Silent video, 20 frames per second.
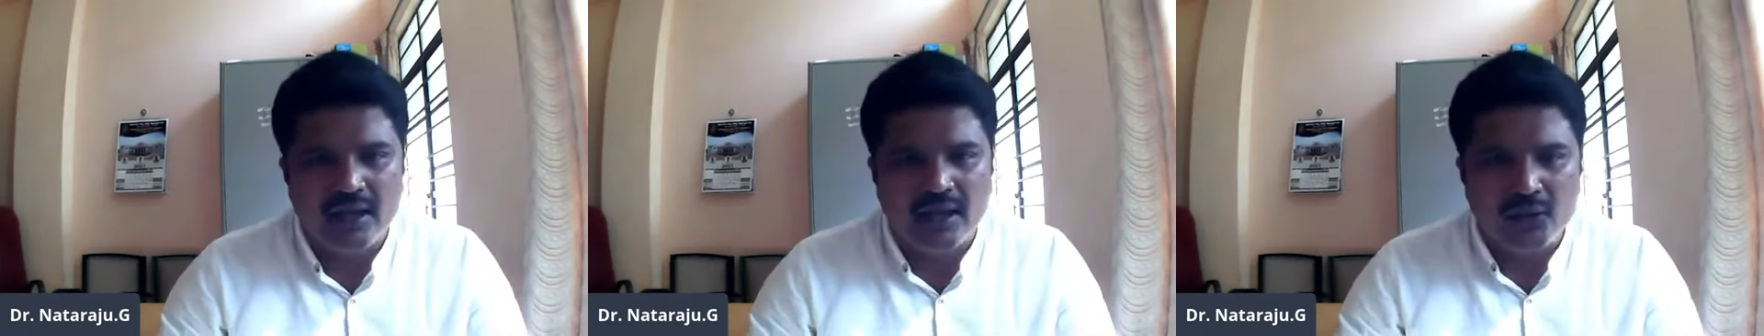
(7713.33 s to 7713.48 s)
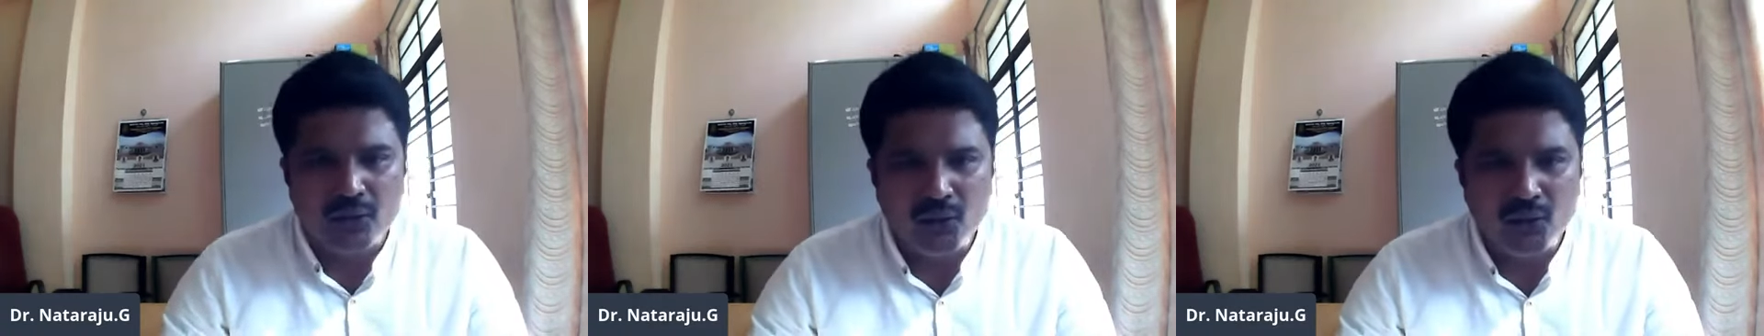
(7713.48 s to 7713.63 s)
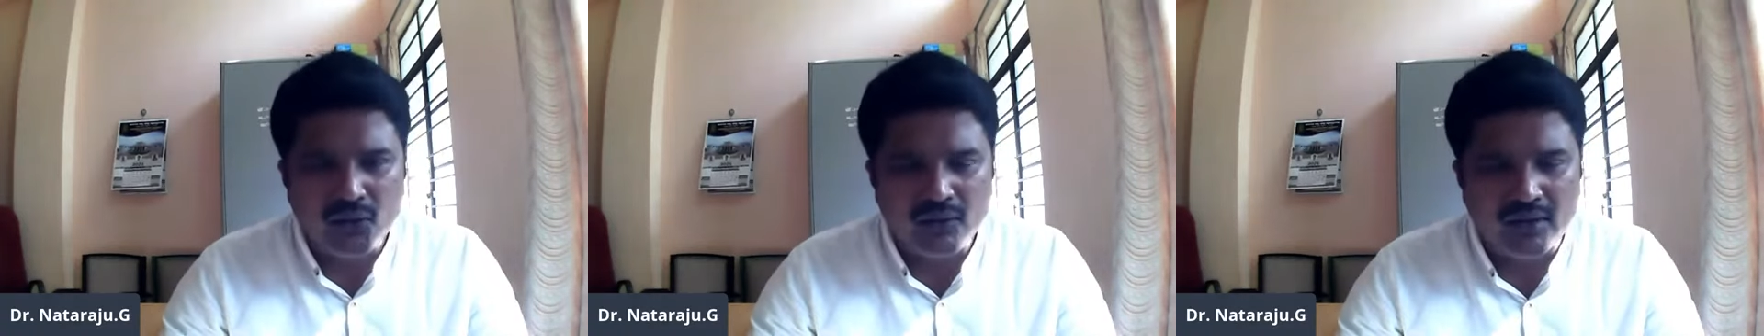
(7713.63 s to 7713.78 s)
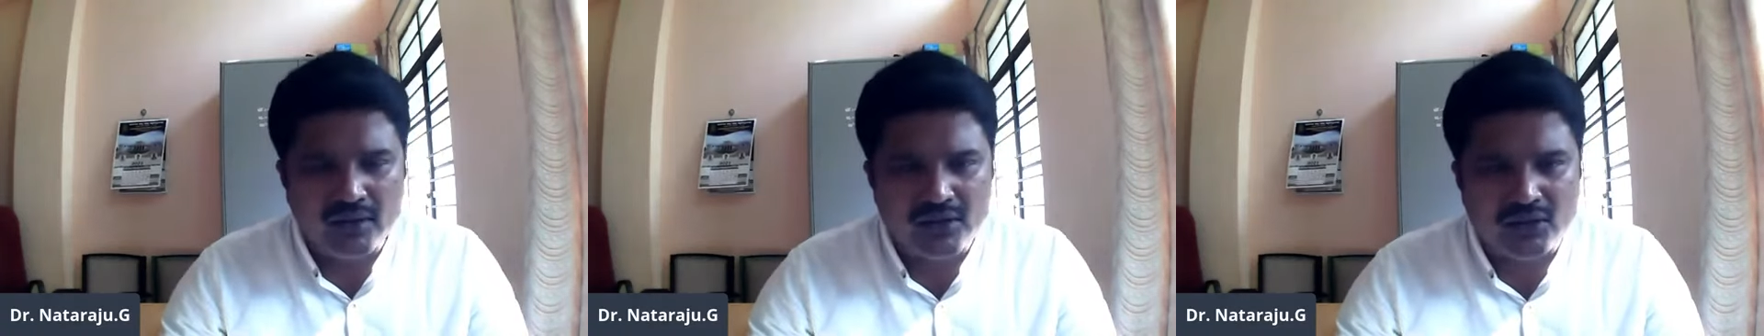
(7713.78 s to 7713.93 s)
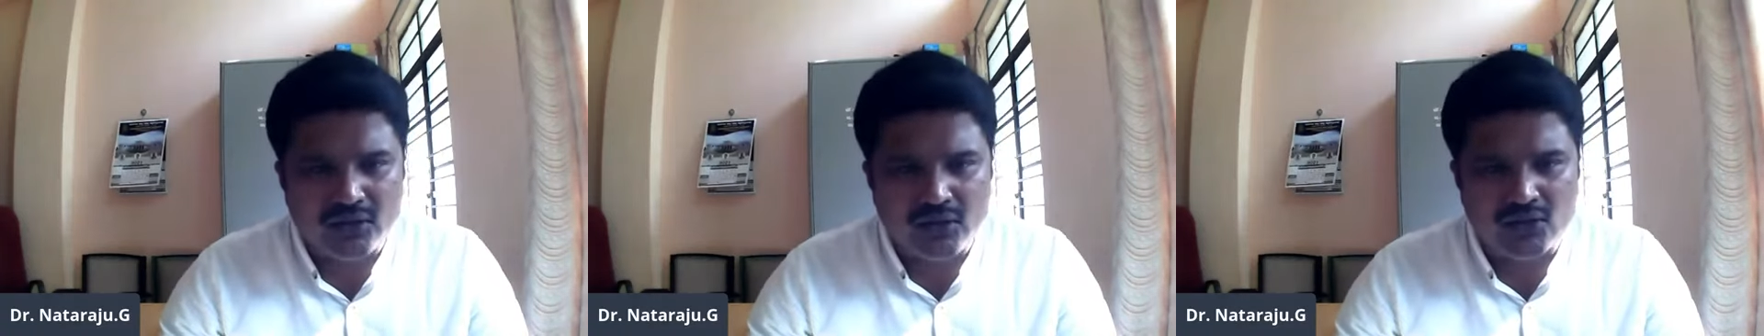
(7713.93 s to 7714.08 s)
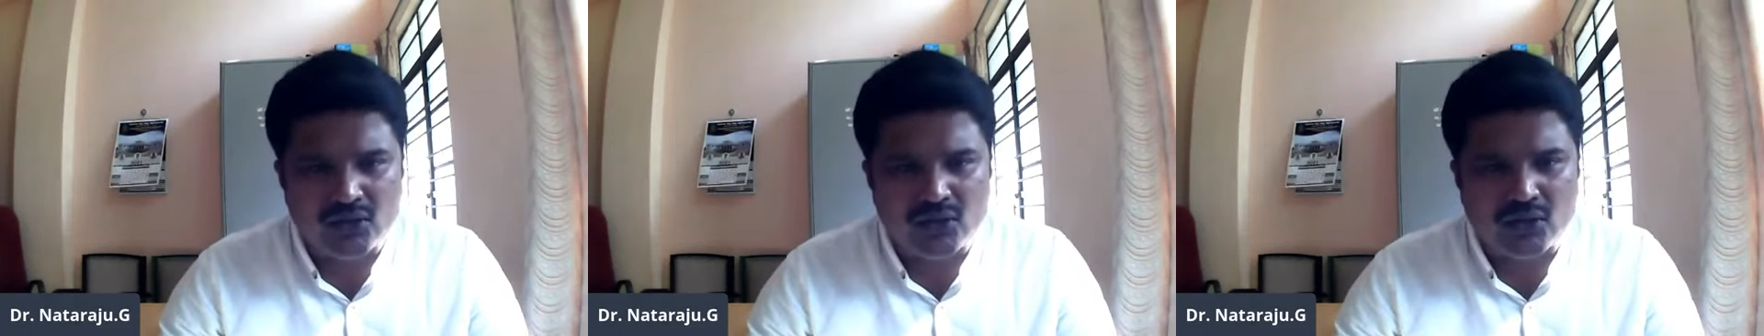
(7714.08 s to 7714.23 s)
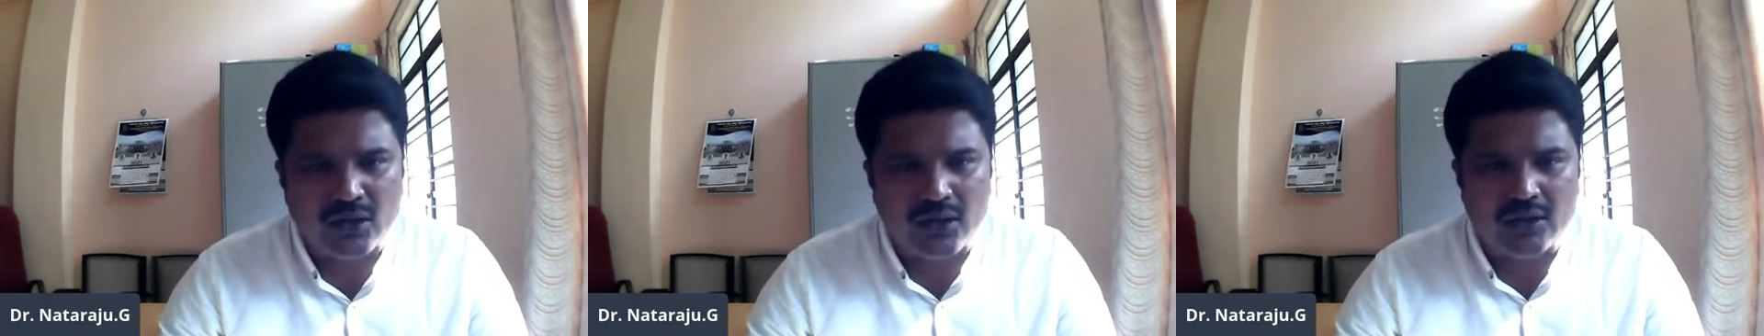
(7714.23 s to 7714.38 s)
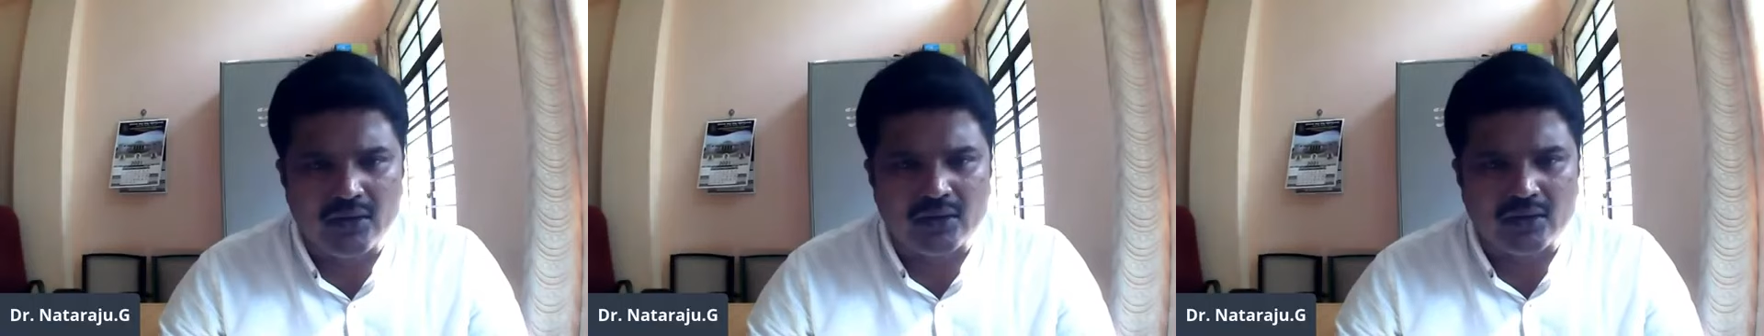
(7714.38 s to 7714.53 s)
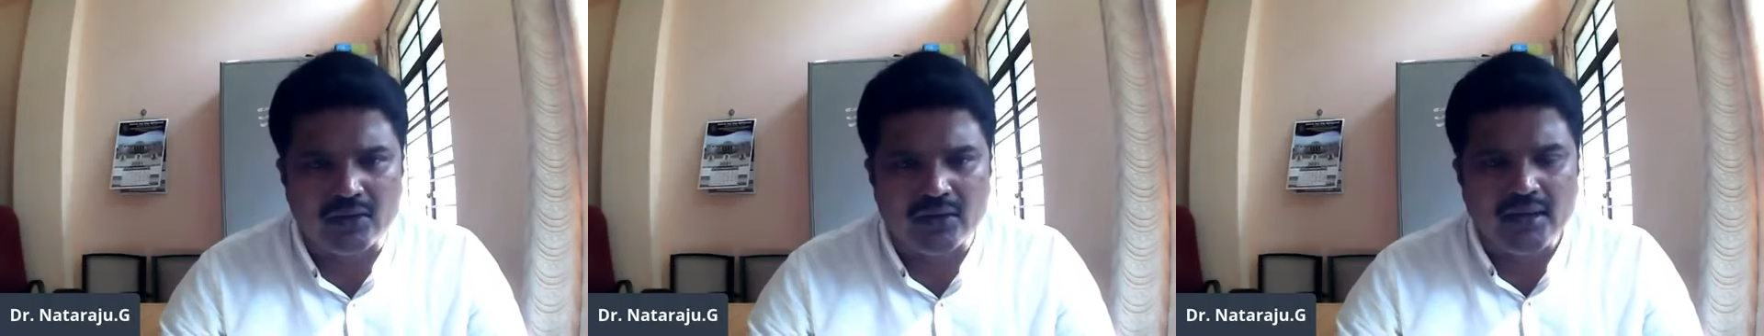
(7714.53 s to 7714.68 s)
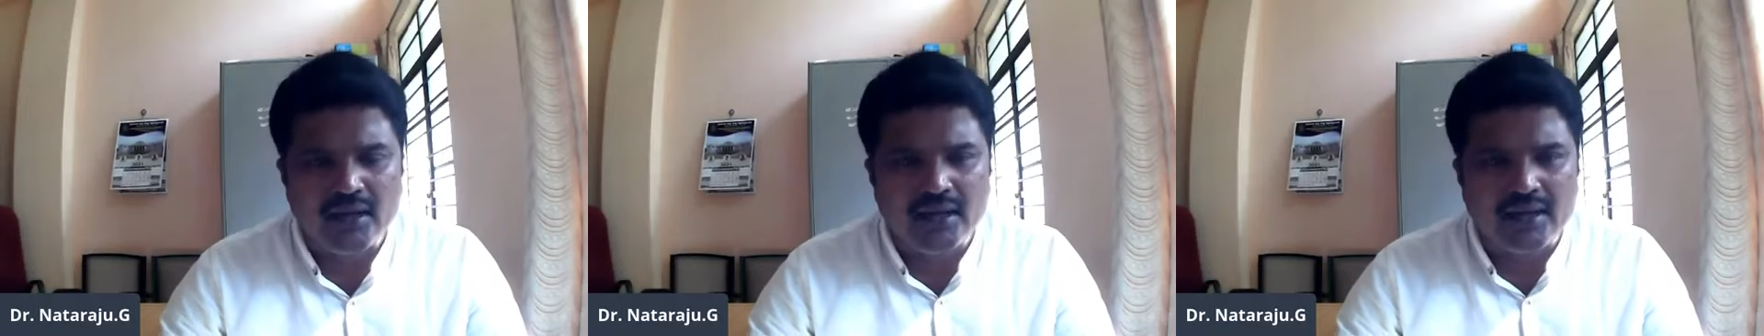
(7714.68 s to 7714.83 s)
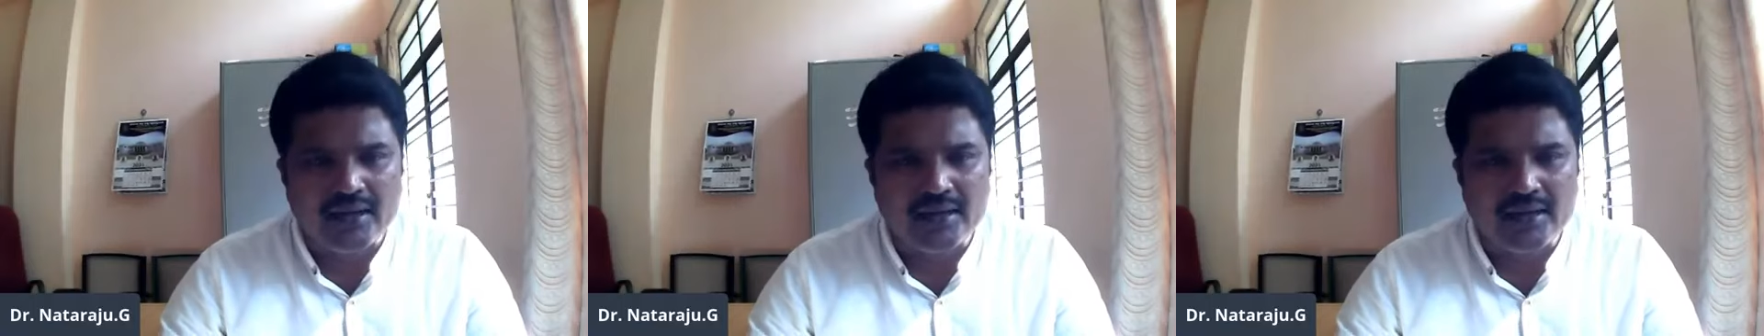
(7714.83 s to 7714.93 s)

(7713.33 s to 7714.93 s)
A university scholar,